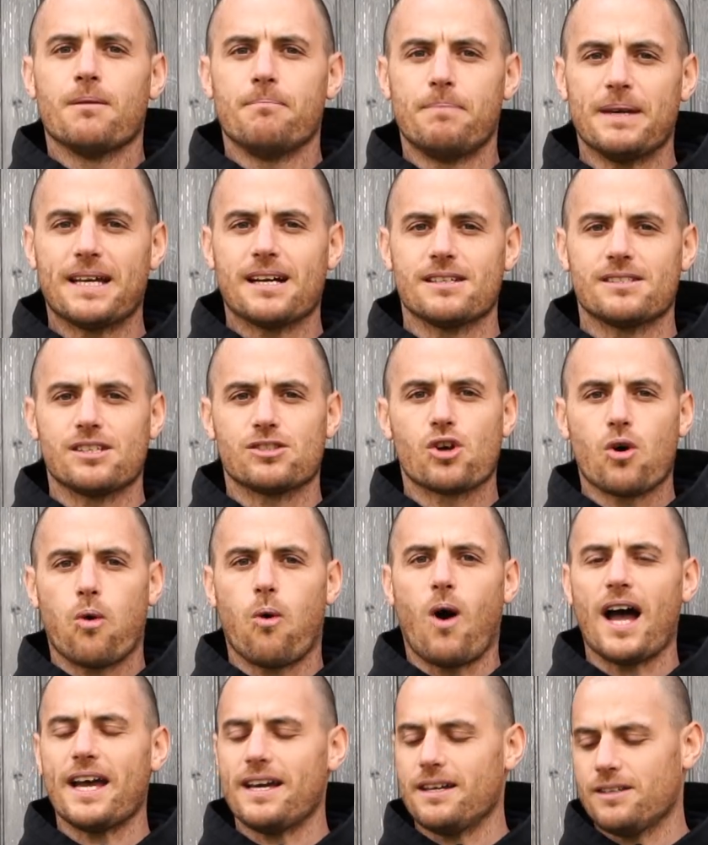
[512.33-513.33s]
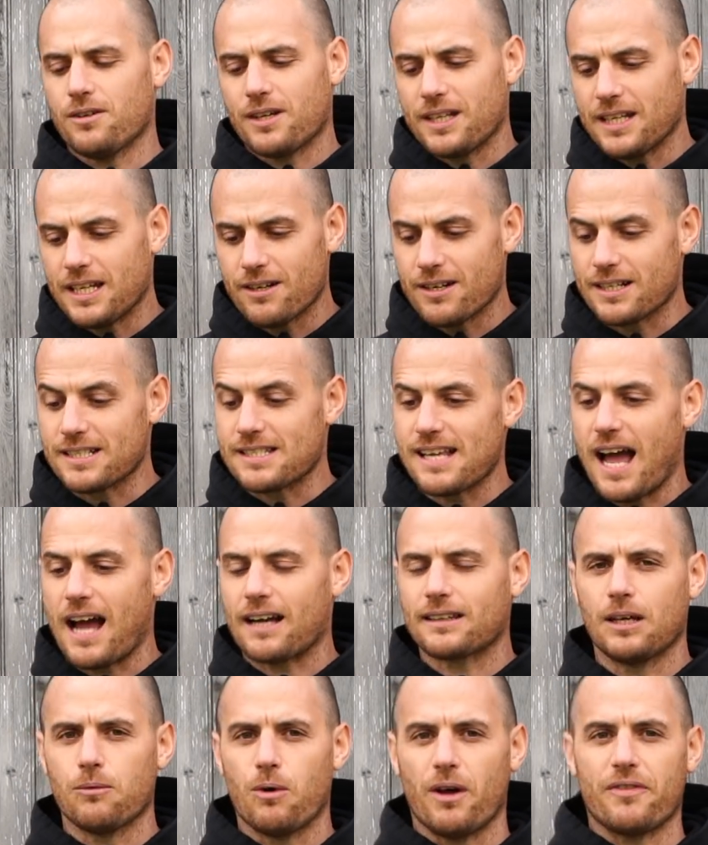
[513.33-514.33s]
Because it's quiet, you can hear
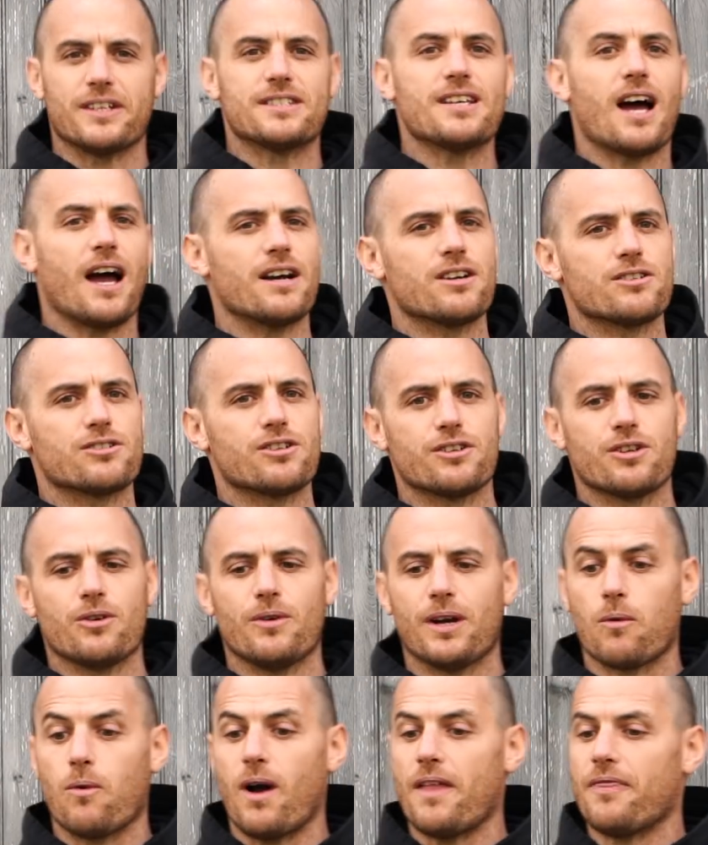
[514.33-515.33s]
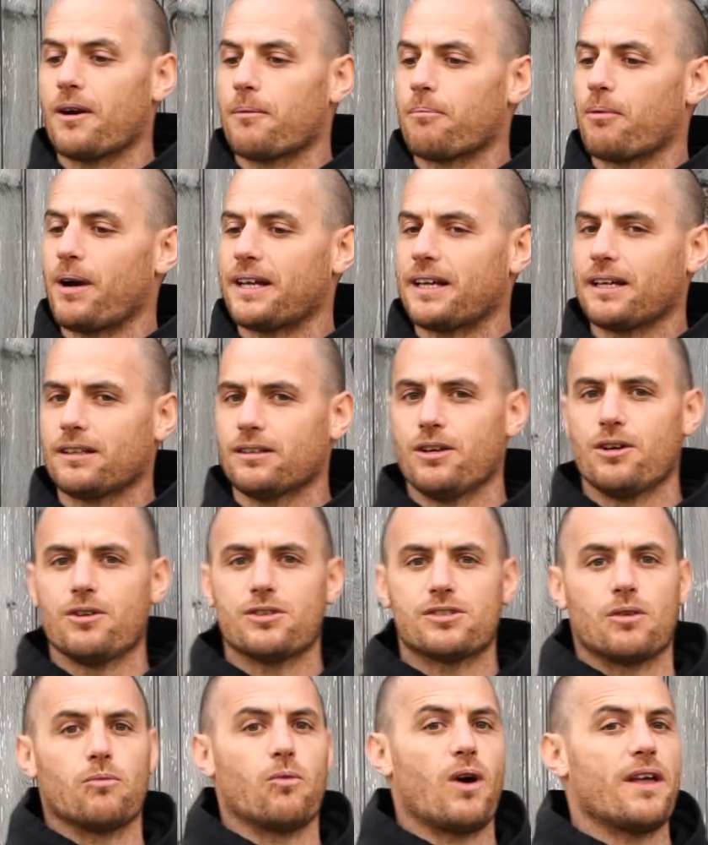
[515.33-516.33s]
exactly what the tires are doing, when they're breaking
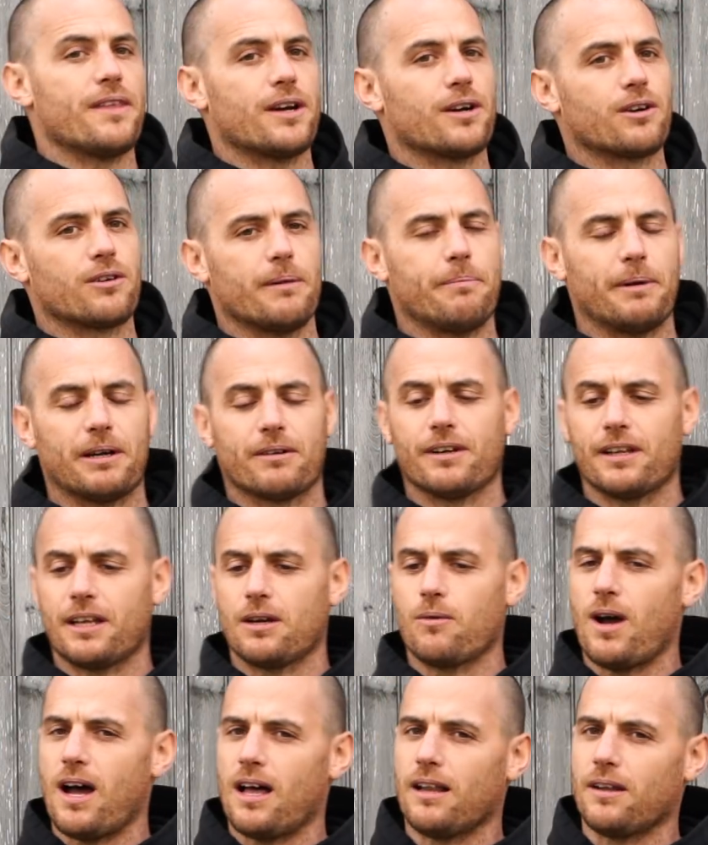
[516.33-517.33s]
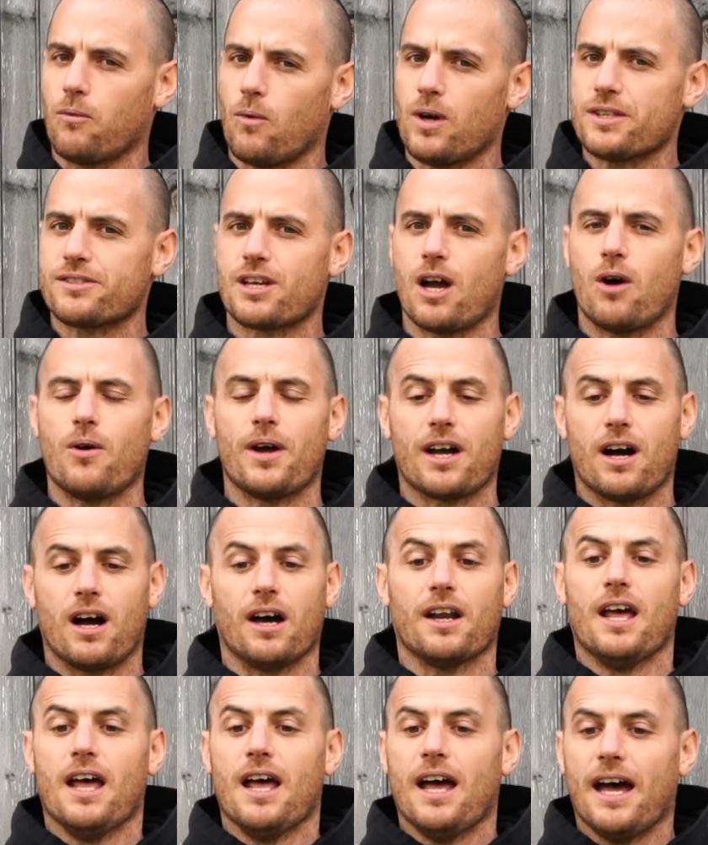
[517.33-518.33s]
loose and when they're gripping really well, and what's going
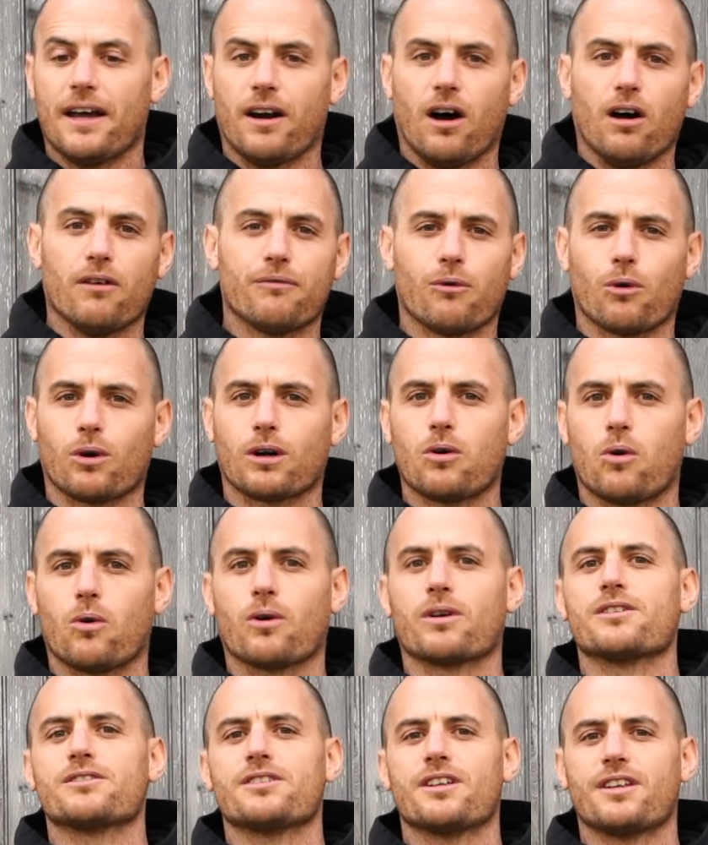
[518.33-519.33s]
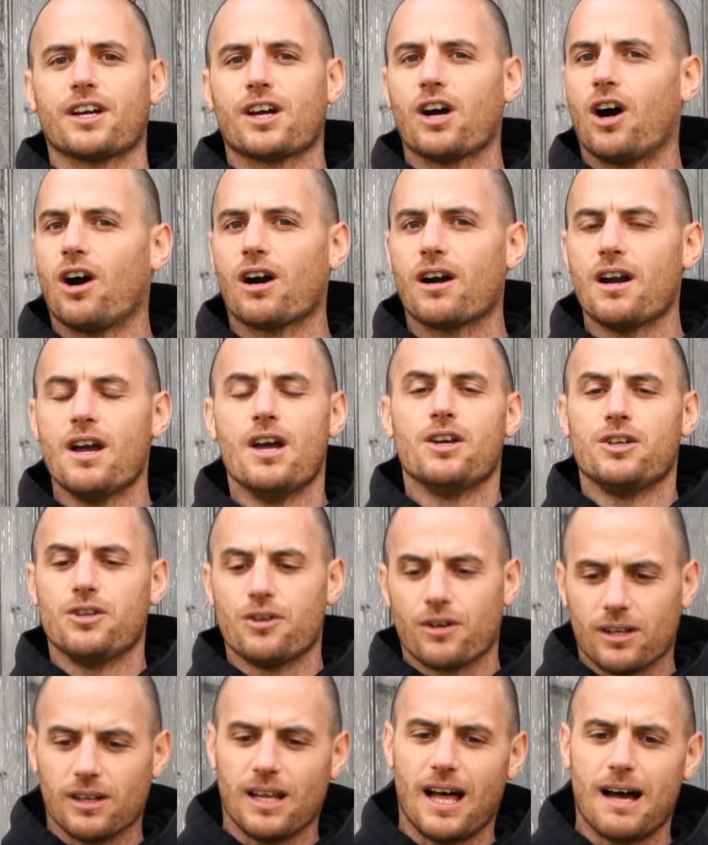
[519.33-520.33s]
on at all four corners of the car.
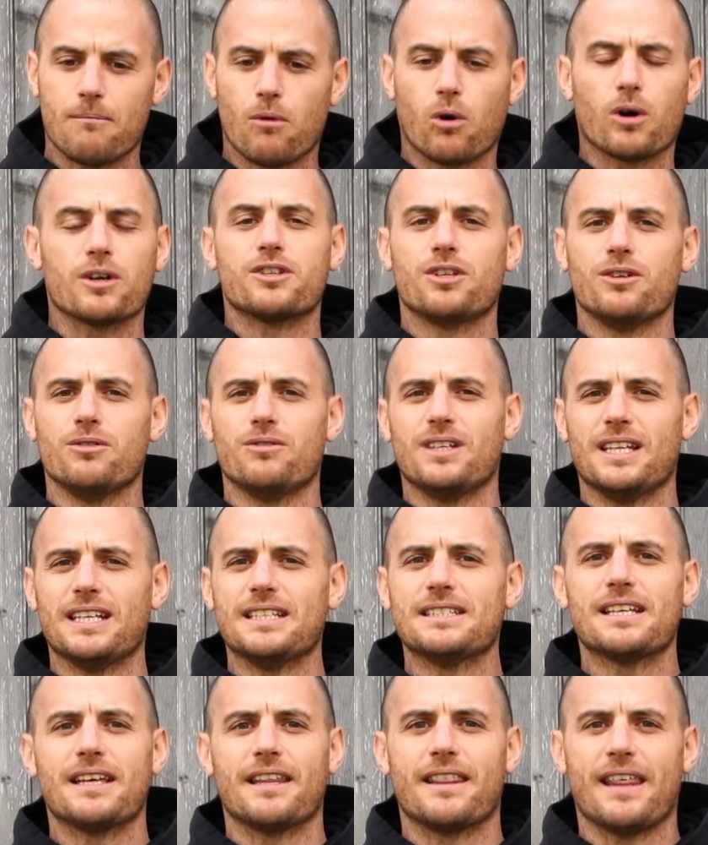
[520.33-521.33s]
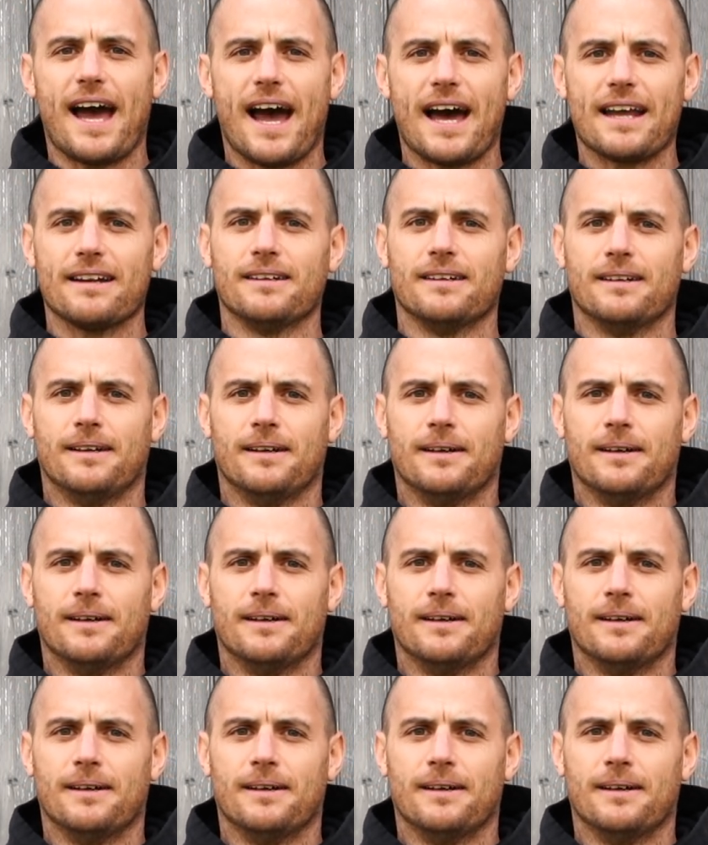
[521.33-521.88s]
You're a lot more tuned into that.